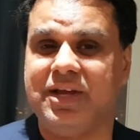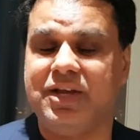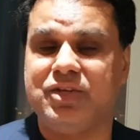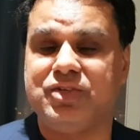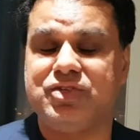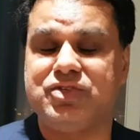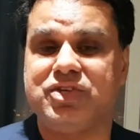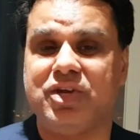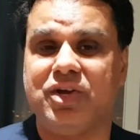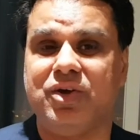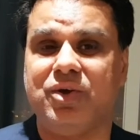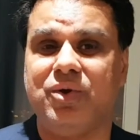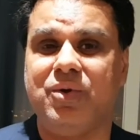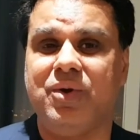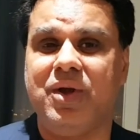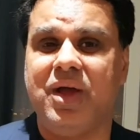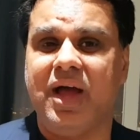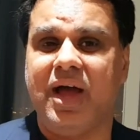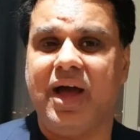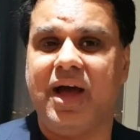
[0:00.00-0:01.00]
So
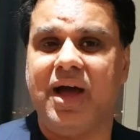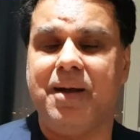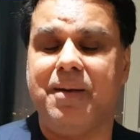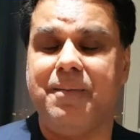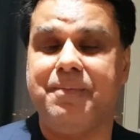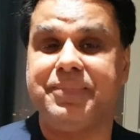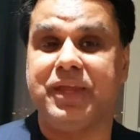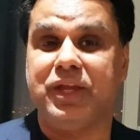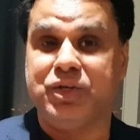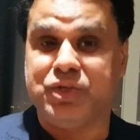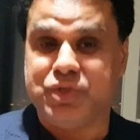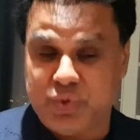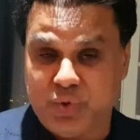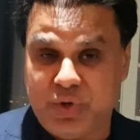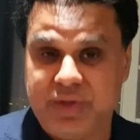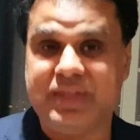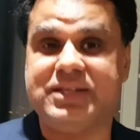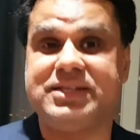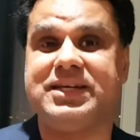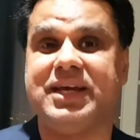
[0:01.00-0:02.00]
enjoy
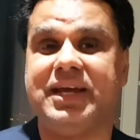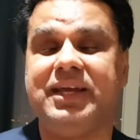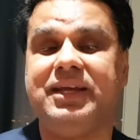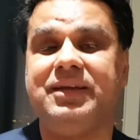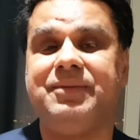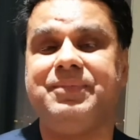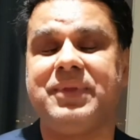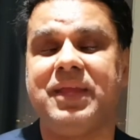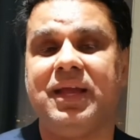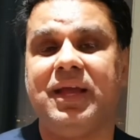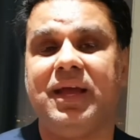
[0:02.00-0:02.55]
the day.